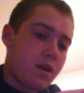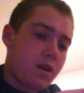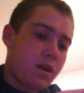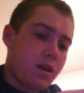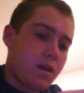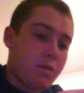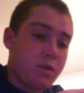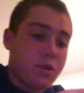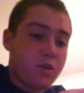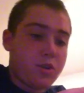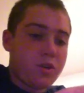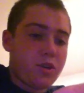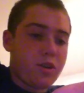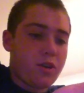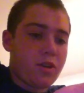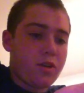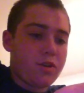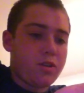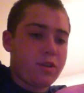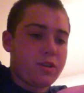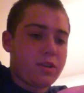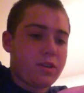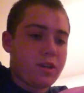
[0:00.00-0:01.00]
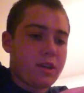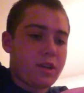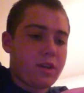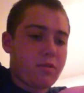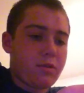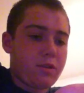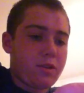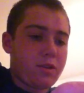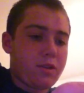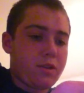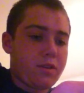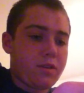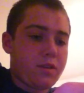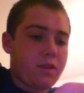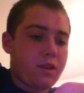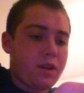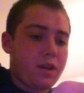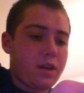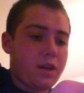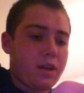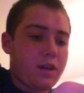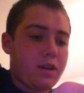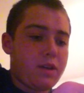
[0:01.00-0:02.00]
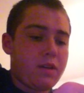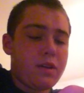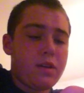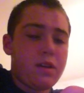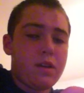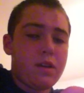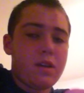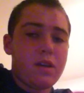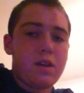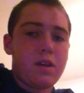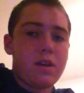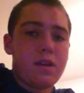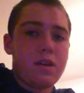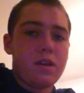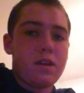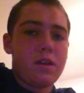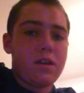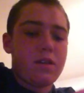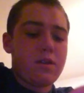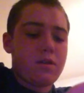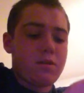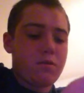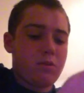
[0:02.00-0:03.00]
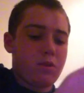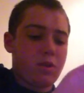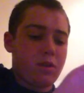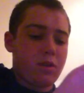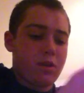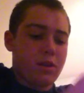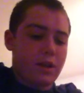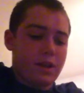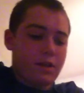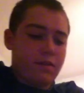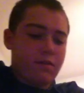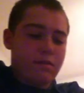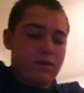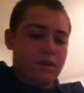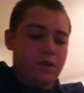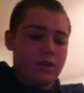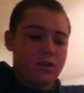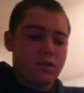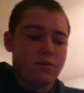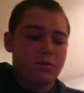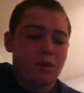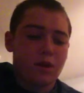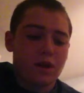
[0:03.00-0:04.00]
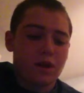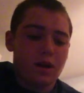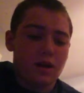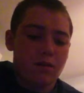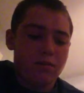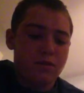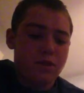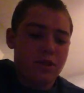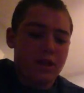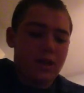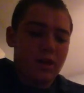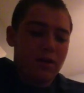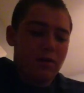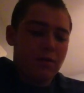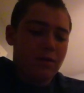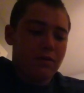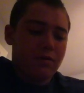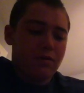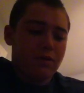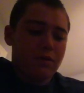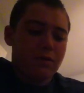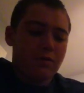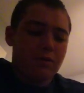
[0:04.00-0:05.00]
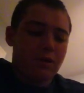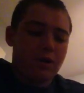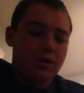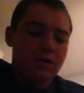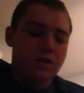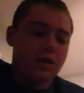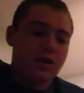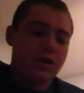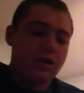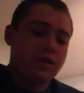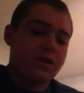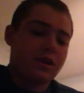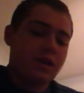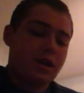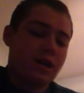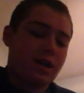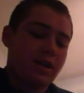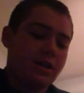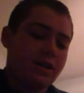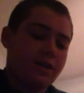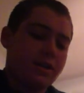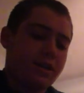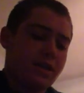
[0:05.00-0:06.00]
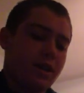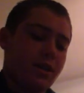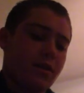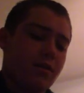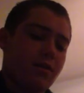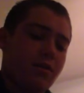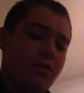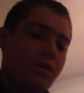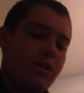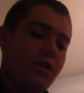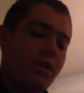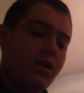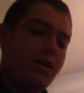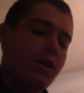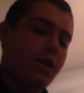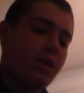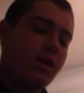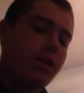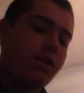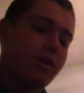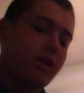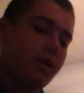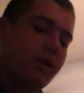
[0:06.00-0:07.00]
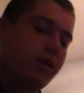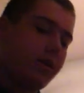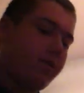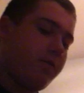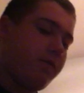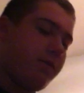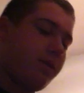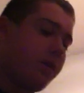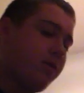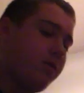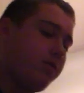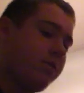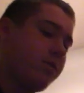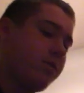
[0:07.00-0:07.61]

I'm going to show y'all in just a second what this will look like finished. But check out my friend Buckslayer. Check out his account. He's got good videos.